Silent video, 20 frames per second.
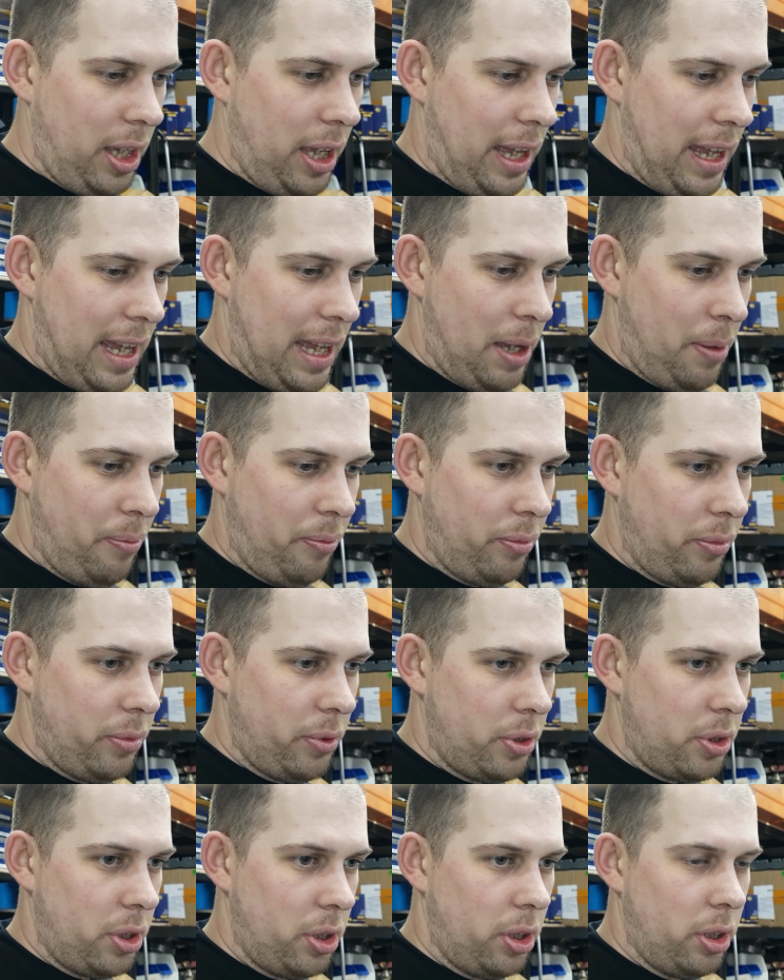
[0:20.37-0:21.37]
Um,
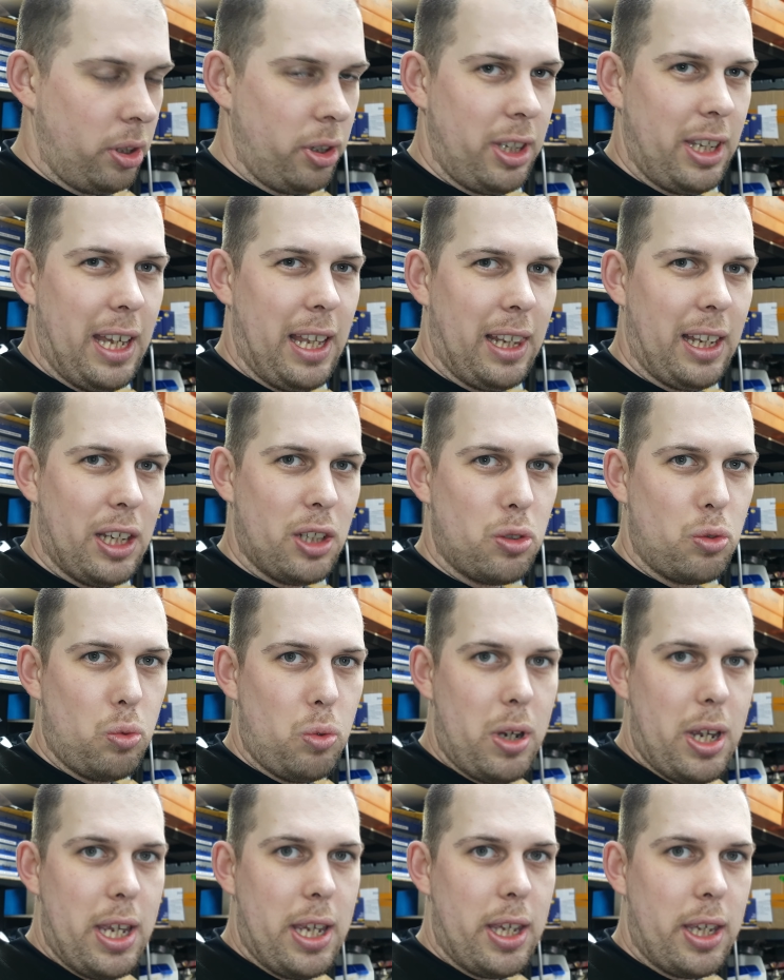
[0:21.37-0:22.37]
so yeah, last
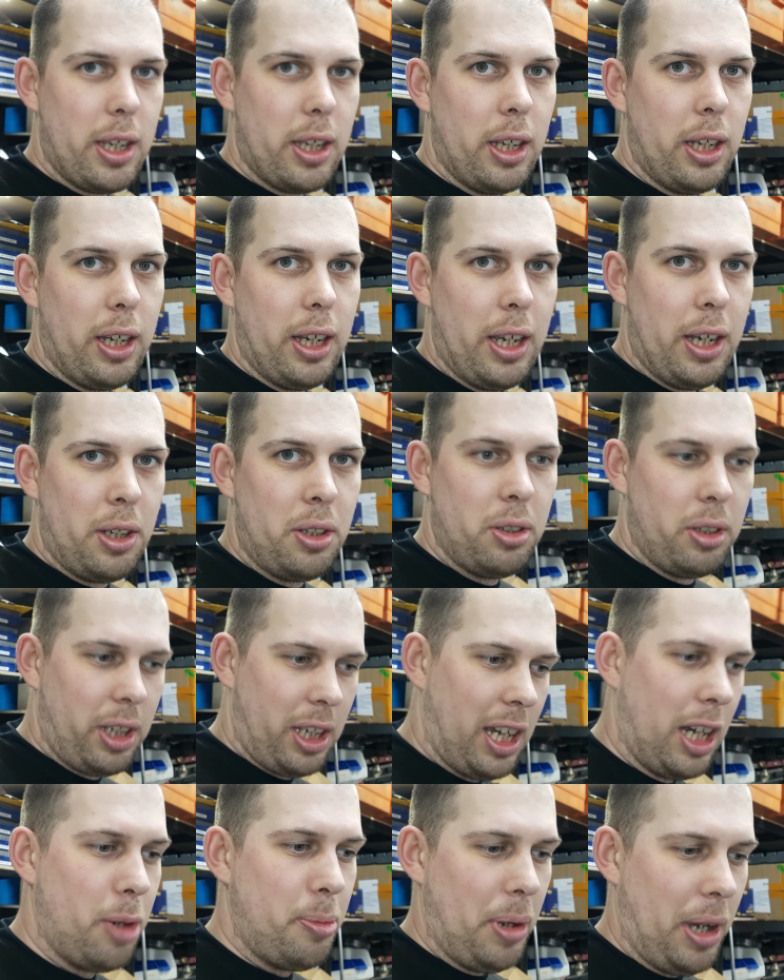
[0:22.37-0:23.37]
week I took the
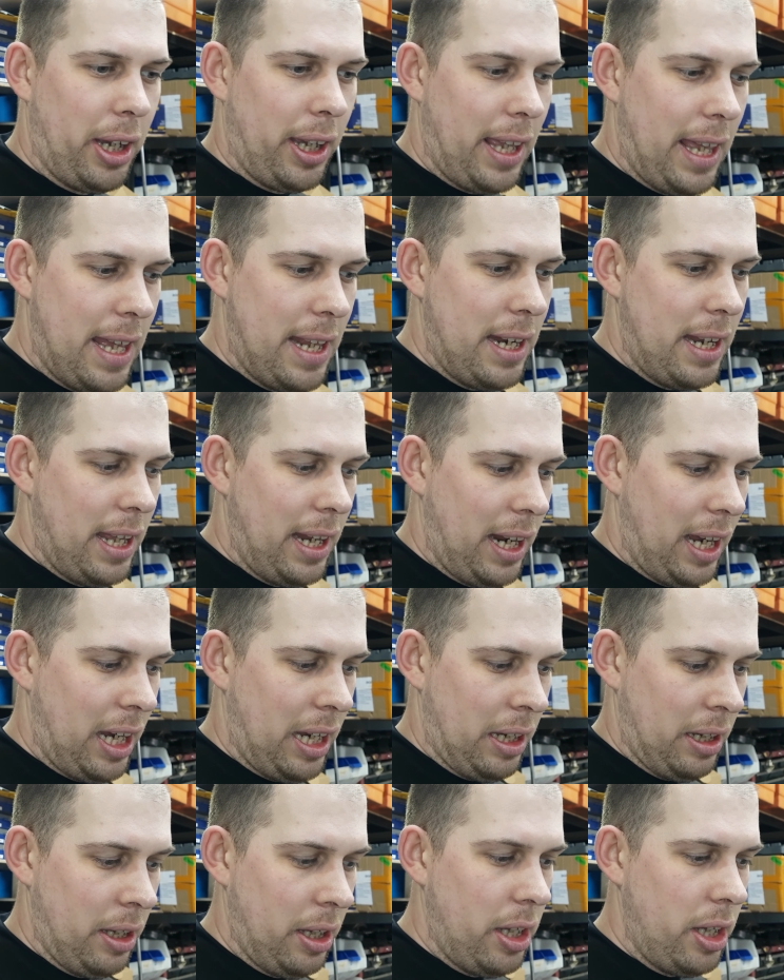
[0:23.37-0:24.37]
car apart again and
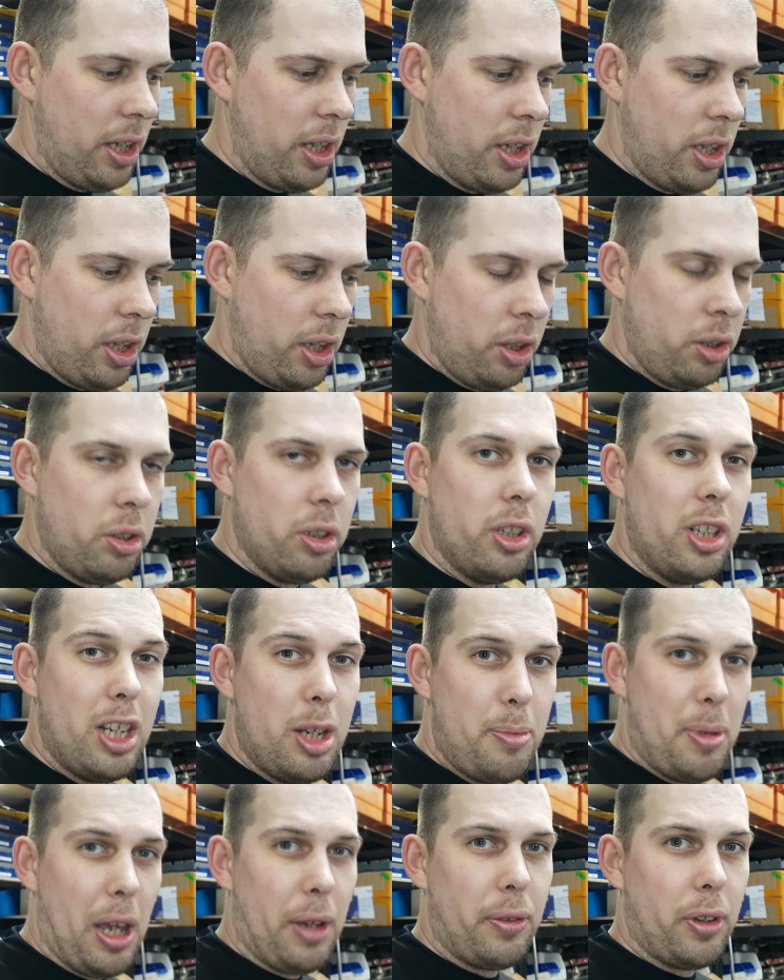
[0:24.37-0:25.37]
I took the
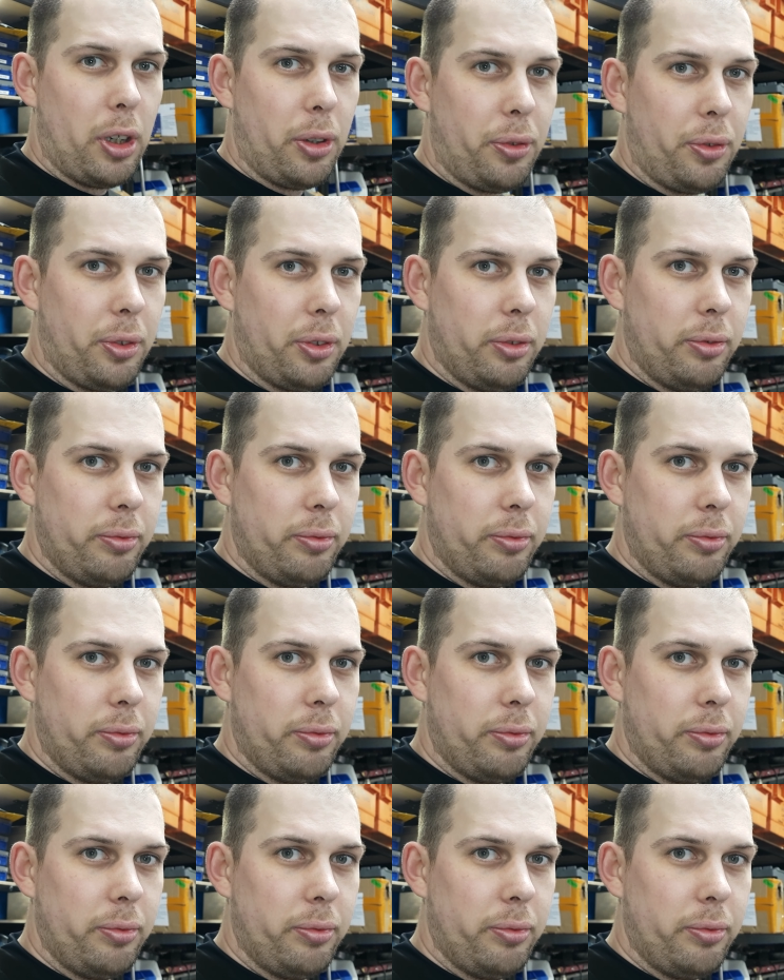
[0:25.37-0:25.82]
DPF off.